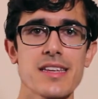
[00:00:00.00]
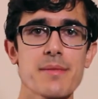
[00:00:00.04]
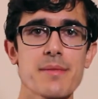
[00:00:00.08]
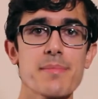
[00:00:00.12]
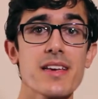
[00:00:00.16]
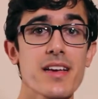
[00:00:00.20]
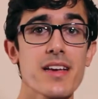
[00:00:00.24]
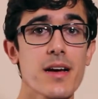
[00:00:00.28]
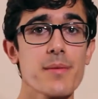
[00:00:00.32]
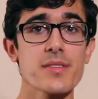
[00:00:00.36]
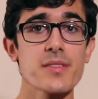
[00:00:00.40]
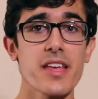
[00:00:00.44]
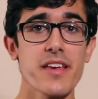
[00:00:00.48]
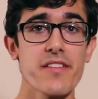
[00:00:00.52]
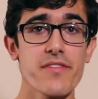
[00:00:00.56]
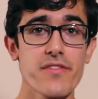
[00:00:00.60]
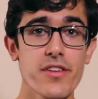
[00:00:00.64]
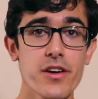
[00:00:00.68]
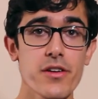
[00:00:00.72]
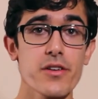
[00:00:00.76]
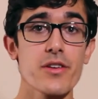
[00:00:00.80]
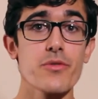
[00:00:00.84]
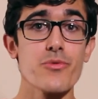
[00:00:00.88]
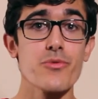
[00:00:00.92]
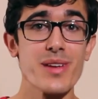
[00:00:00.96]
He becomes a
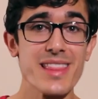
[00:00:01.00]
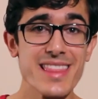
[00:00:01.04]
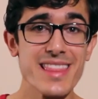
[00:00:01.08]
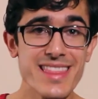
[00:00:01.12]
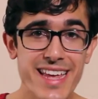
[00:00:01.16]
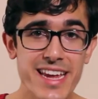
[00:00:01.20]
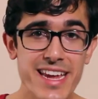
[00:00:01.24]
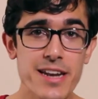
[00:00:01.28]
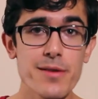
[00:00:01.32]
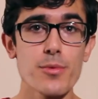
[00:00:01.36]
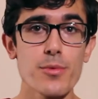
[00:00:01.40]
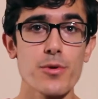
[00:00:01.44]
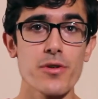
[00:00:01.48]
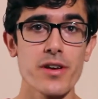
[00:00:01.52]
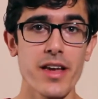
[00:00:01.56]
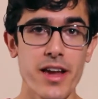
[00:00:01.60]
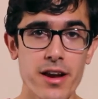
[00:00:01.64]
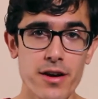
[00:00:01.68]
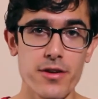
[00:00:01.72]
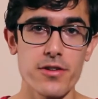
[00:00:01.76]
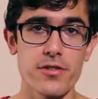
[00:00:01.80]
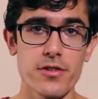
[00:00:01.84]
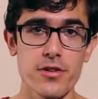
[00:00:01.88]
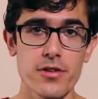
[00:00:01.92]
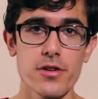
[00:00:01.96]
very relatable
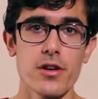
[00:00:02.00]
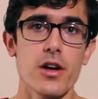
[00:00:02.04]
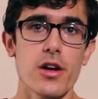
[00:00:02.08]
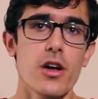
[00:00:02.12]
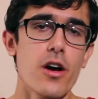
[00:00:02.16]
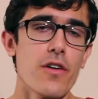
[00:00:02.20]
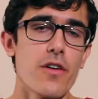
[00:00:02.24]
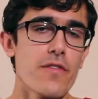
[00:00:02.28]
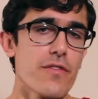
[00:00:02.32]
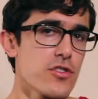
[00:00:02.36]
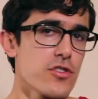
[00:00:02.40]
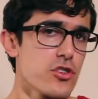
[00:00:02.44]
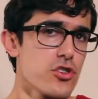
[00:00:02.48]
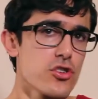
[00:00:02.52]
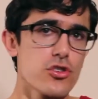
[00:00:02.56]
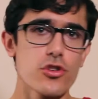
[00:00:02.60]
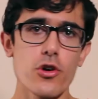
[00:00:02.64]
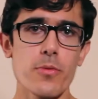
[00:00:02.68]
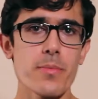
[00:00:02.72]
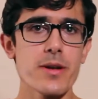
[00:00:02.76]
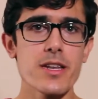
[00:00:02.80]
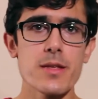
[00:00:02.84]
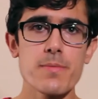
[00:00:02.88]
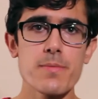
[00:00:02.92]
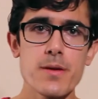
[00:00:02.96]
character for
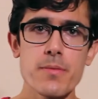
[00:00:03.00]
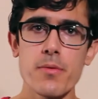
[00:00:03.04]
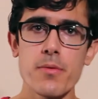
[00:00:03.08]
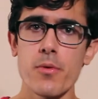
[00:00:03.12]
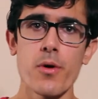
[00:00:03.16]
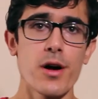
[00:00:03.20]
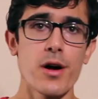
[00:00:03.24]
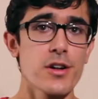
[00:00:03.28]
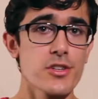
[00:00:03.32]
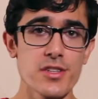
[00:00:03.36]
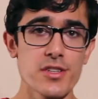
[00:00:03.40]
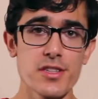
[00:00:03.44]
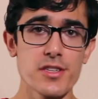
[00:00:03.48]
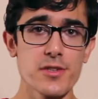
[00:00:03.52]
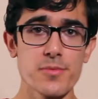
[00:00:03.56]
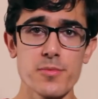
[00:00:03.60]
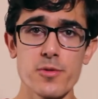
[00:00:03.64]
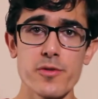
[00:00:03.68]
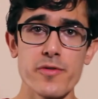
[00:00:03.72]
so many people watching this